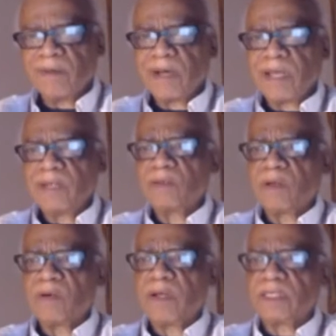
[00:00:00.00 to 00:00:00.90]
oh, I
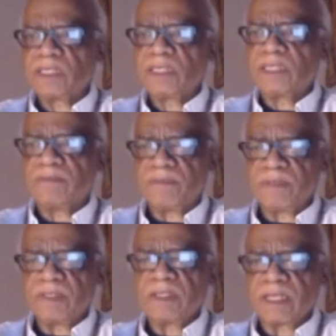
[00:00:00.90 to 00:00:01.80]
don't know, I just didn't
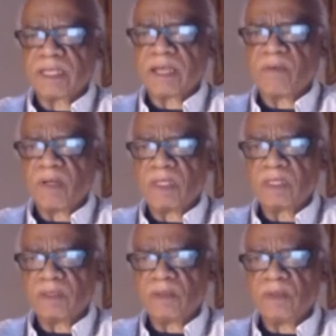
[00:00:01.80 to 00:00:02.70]
feel like I
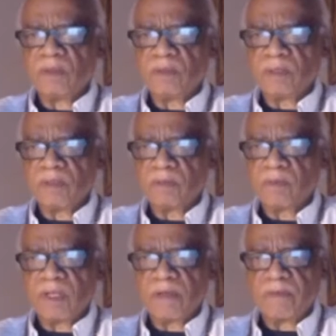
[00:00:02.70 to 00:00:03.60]
wanted to do
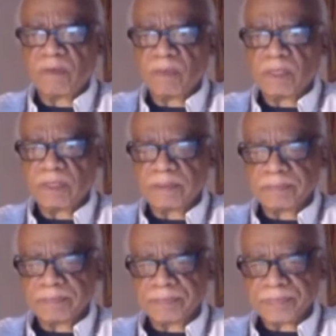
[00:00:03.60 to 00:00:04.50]
whatever it was.